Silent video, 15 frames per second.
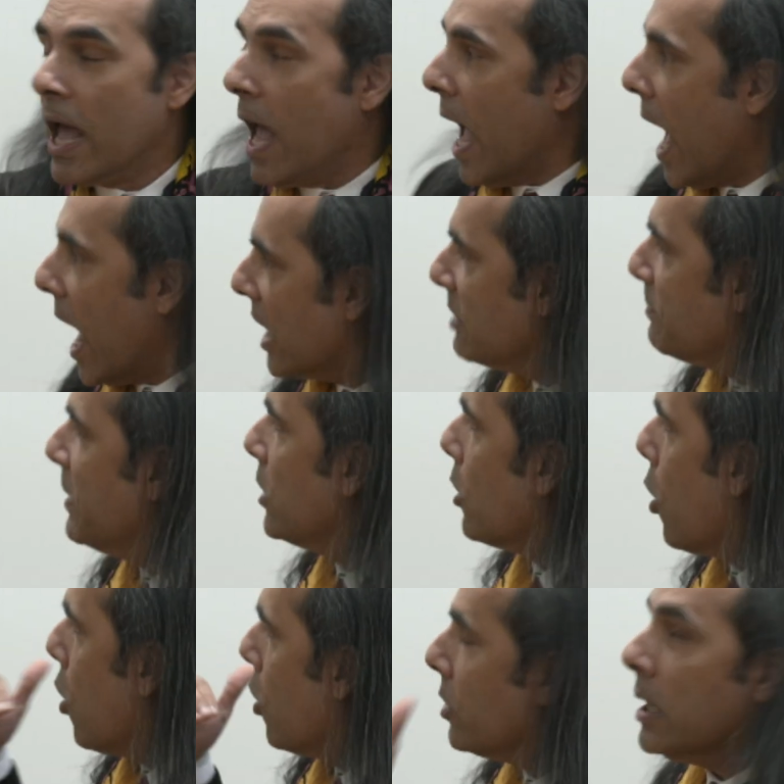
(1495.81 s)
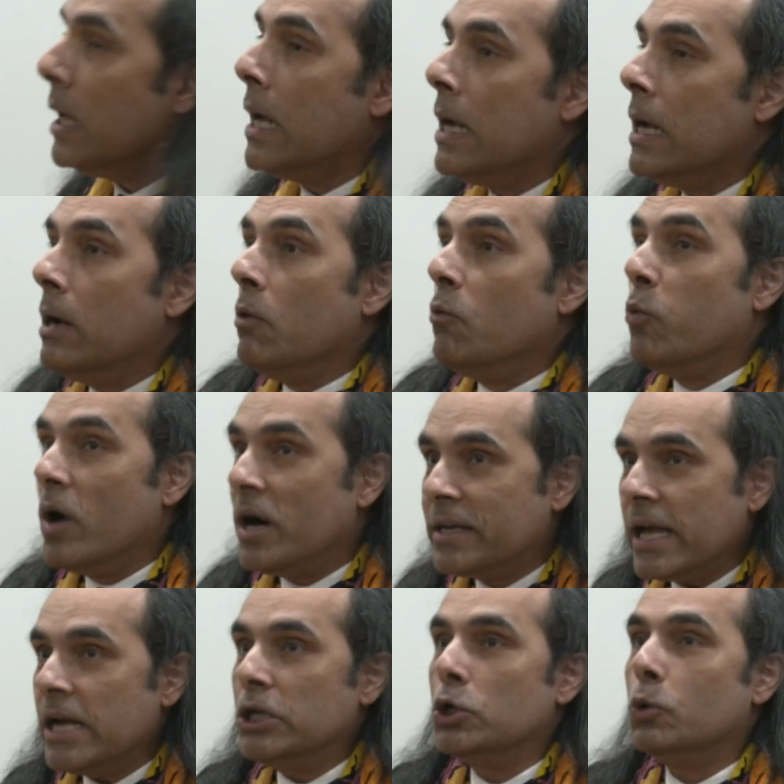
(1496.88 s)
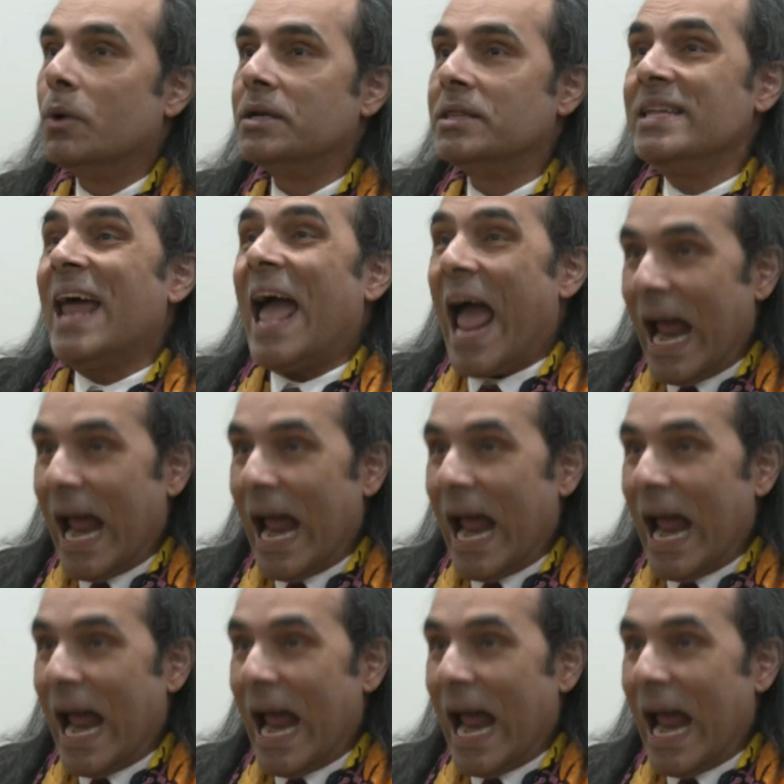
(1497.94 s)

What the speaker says: has been on working towards an